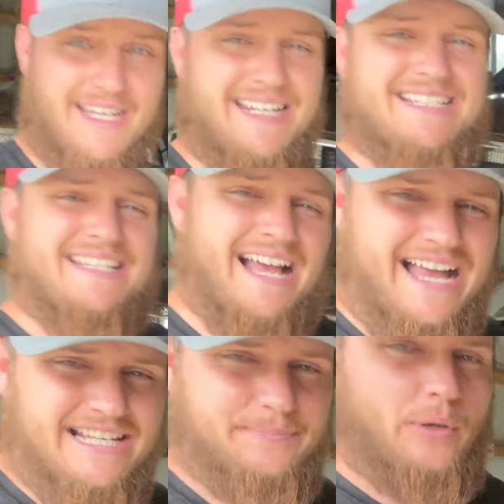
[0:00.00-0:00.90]
It is the
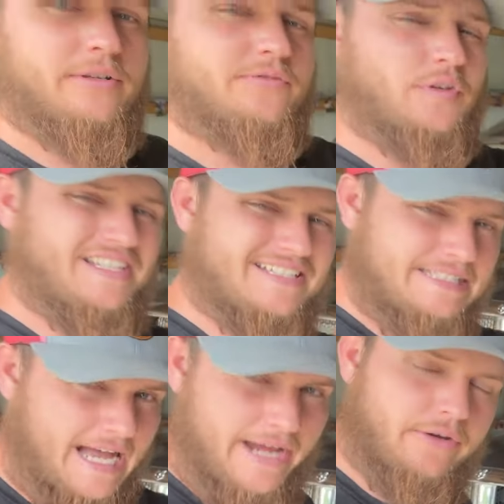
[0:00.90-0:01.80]
highest bonus for this
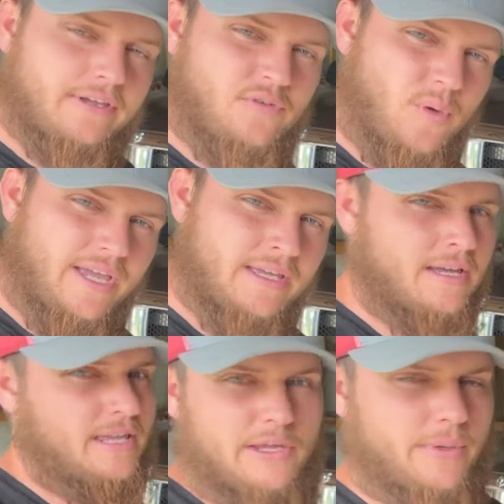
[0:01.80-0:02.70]
entire giveaway.
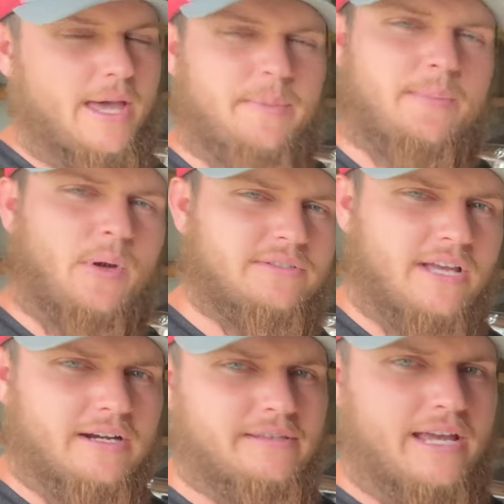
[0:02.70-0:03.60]
There will not be a bonus
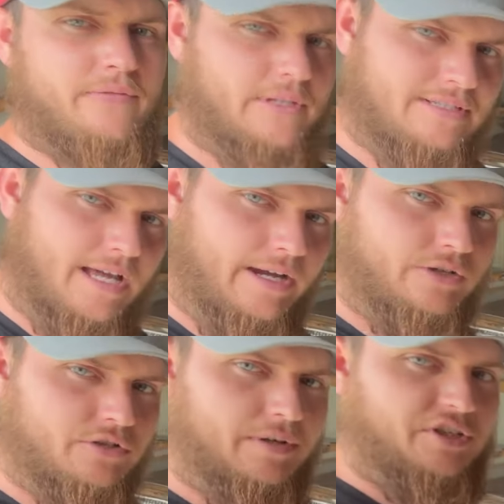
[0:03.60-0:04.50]
higher than that for the
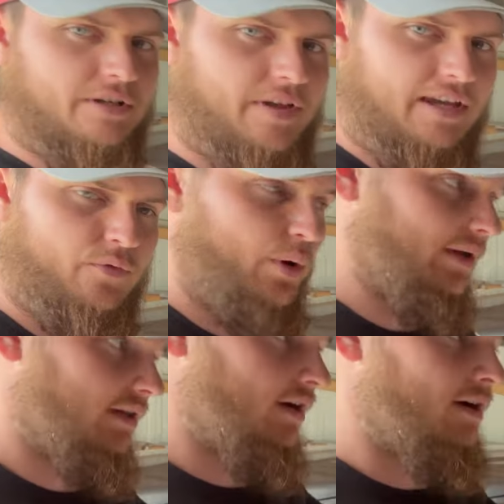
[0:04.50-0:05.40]
entire duration of that giveaway
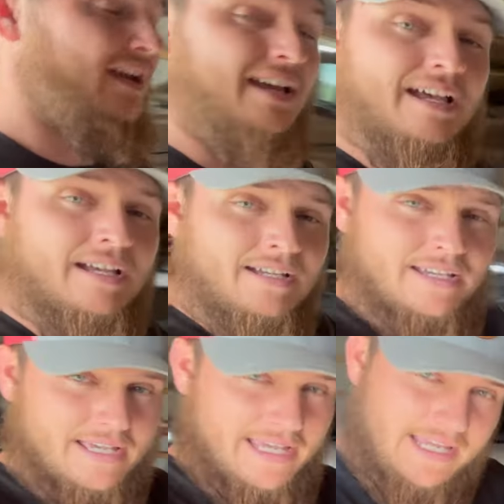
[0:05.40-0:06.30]
right there.
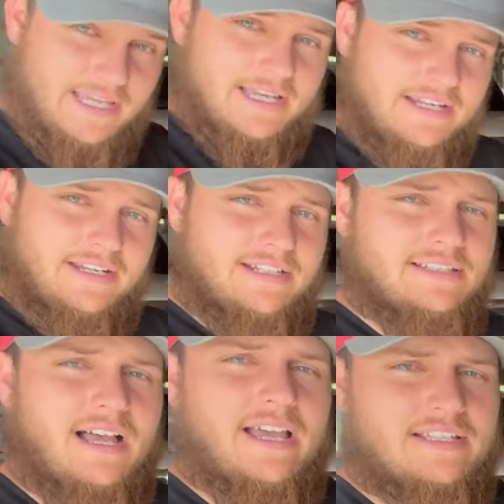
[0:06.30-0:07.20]
And it is
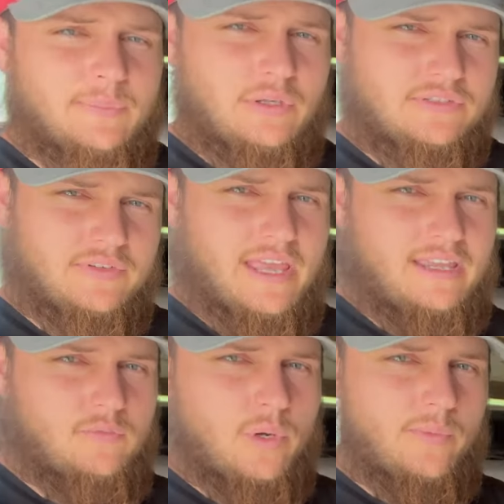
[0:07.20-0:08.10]
the highest bonus for that
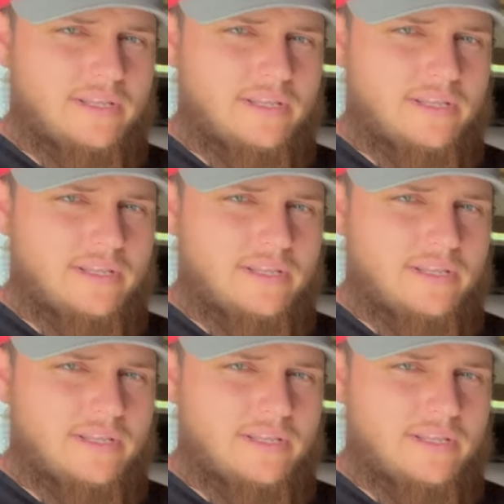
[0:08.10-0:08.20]
giveaway right